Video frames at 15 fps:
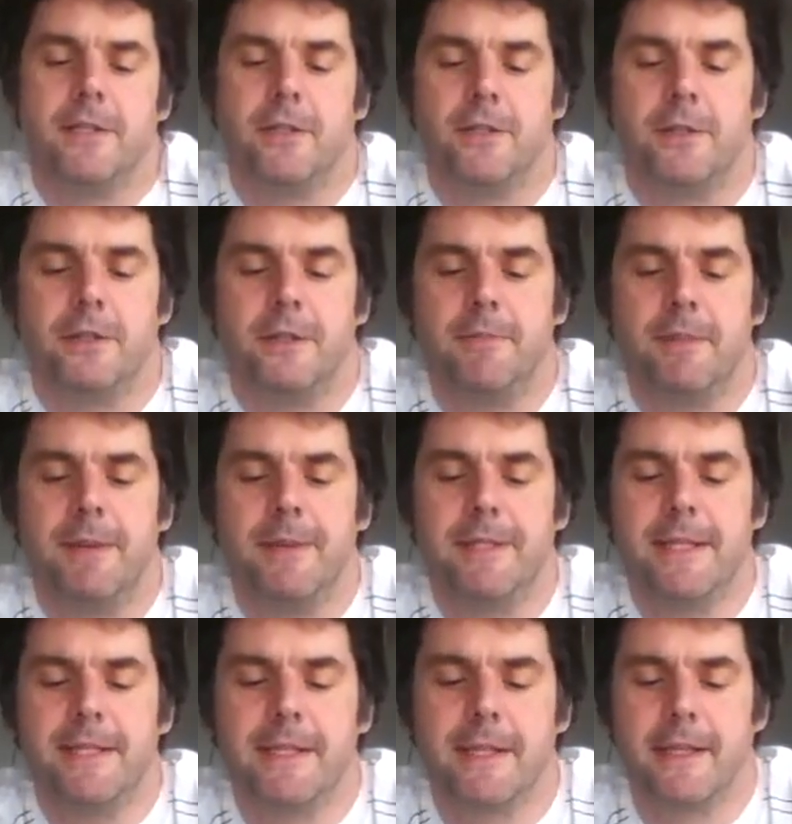So it maybe
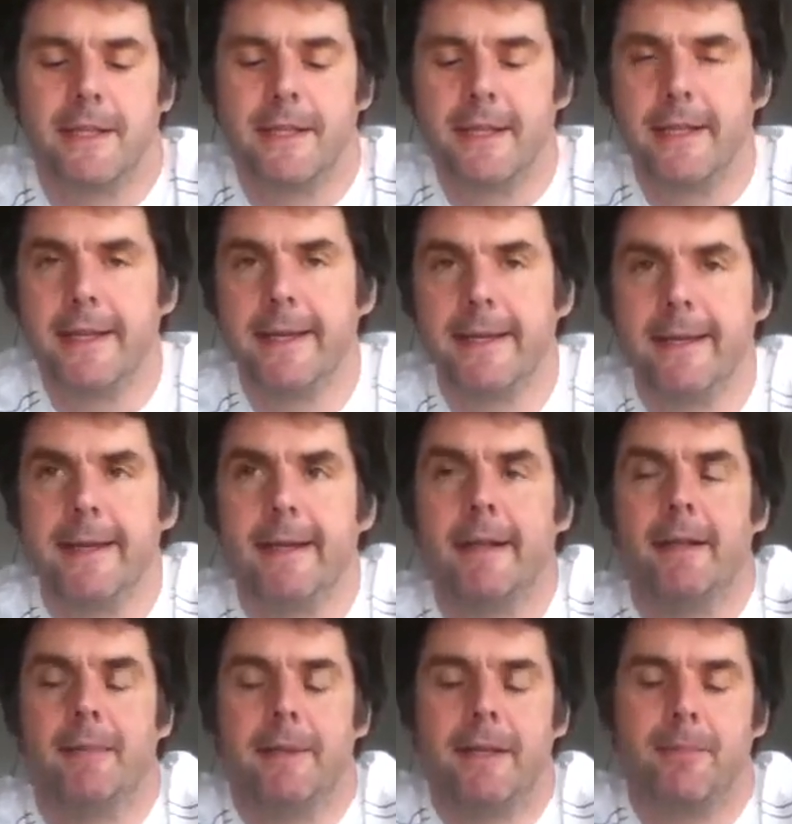takes a little
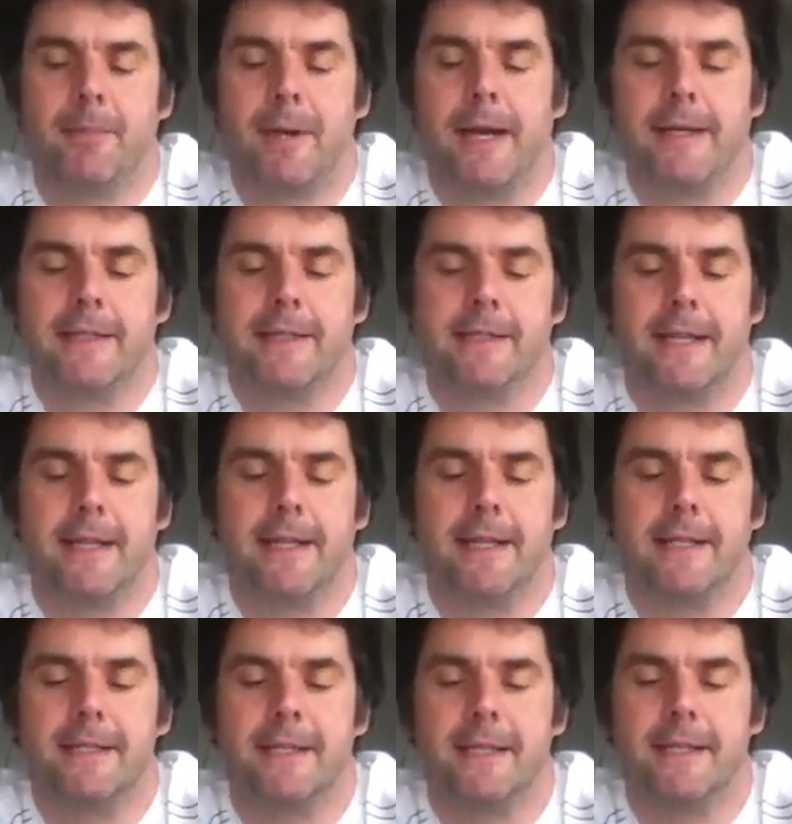bit of practice getting
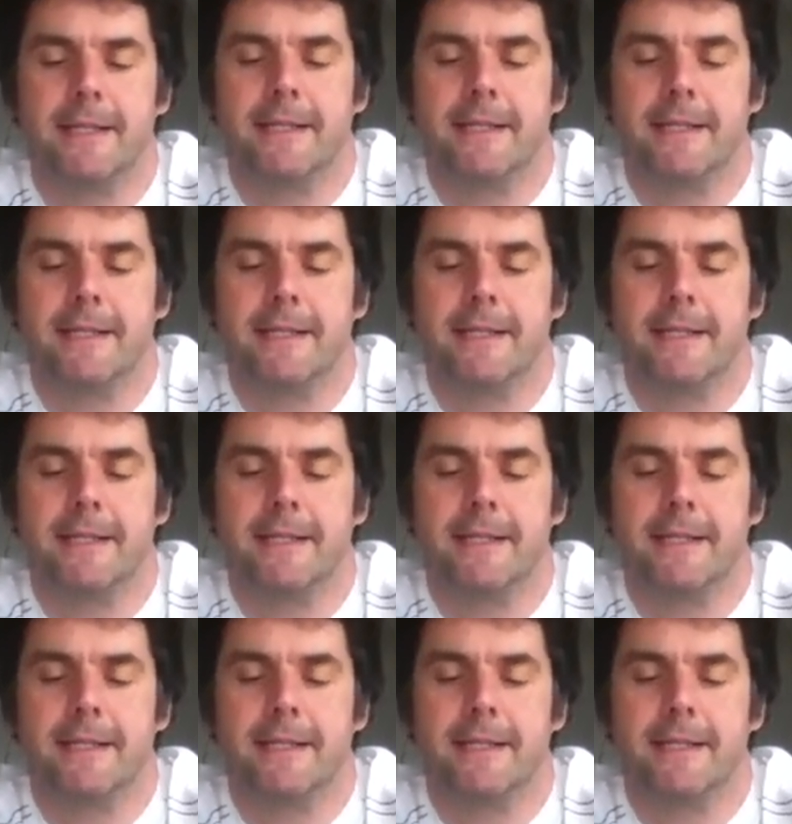these things